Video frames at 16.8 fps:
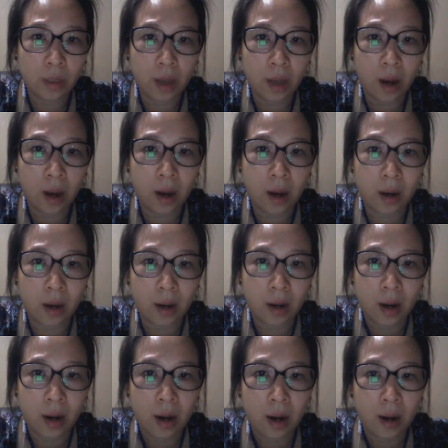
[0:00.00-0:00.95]
are
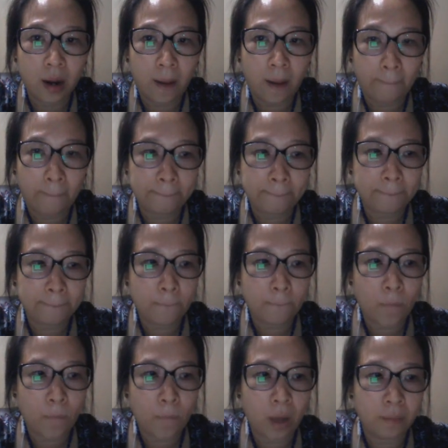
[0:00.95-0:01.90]

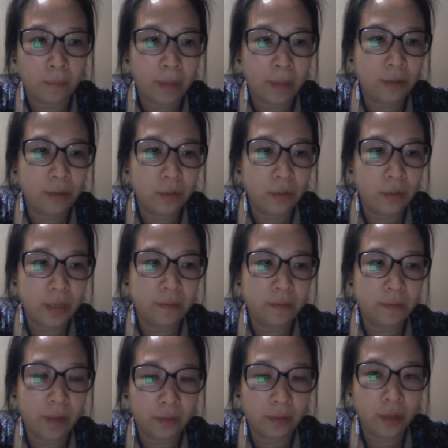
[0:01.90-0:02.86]
manually
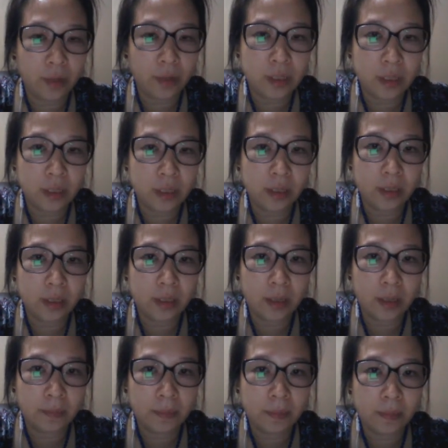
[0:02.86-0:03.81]
evaluation them,
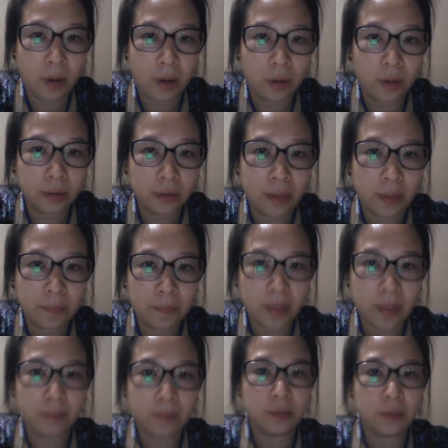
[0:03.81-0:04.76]
or
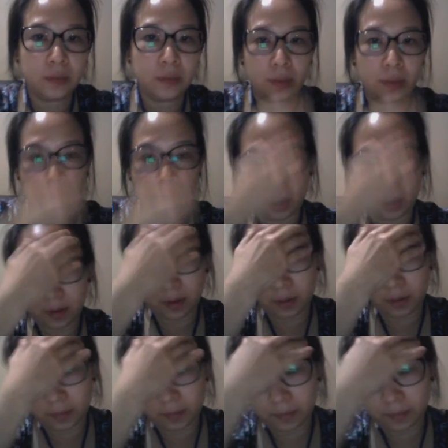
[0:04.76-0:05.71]
sometimes
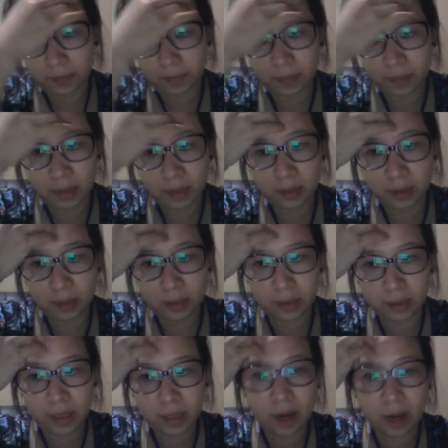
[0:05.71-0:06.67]
the
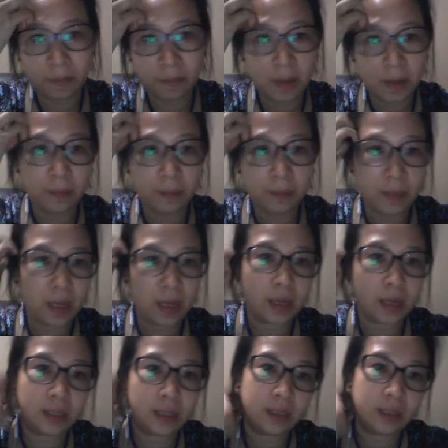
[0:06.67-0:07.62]
ERP
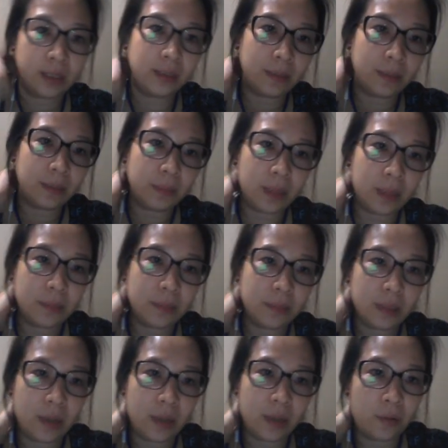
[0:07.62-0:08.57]
application, sometimes they
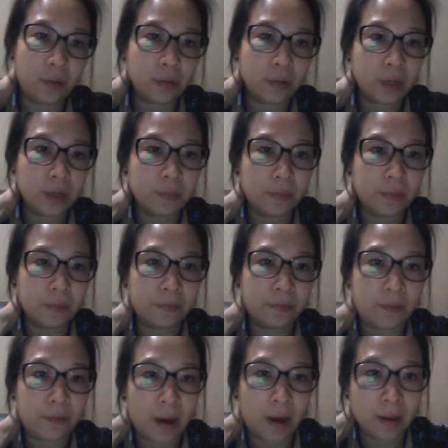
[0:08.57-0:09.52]
already
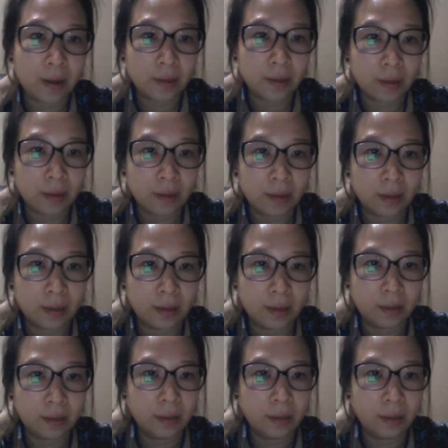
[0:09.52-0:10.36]
provide the